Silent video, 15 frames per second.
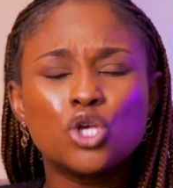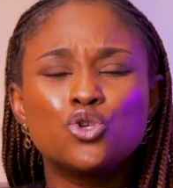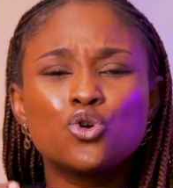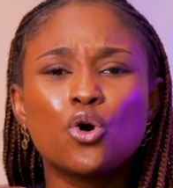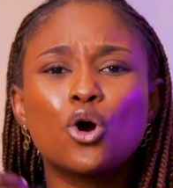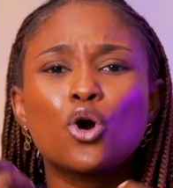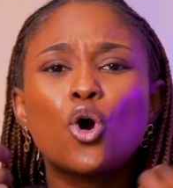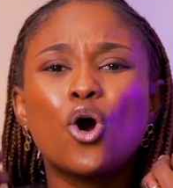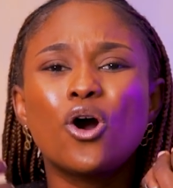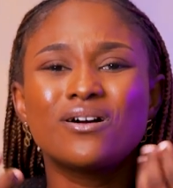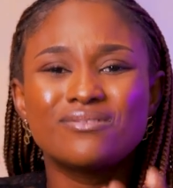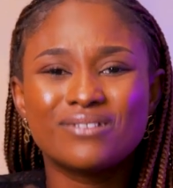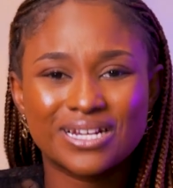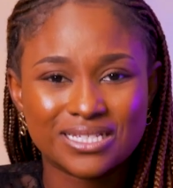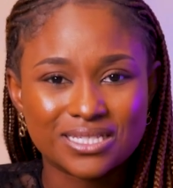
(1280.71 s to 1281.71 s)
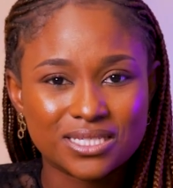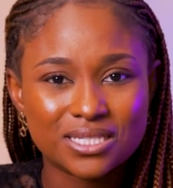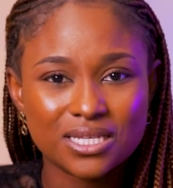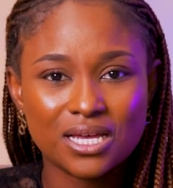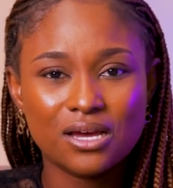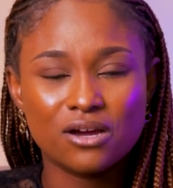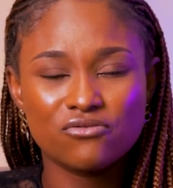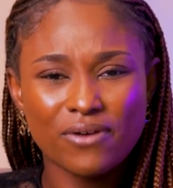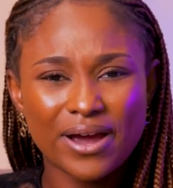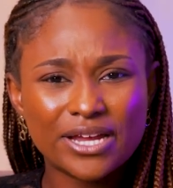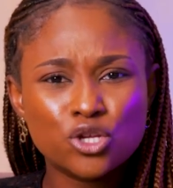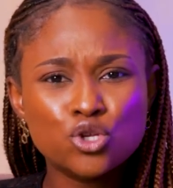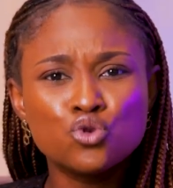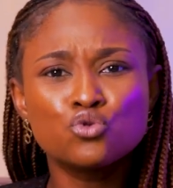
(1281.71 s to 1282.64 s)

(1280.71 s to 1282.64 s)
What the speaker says: you are current, right?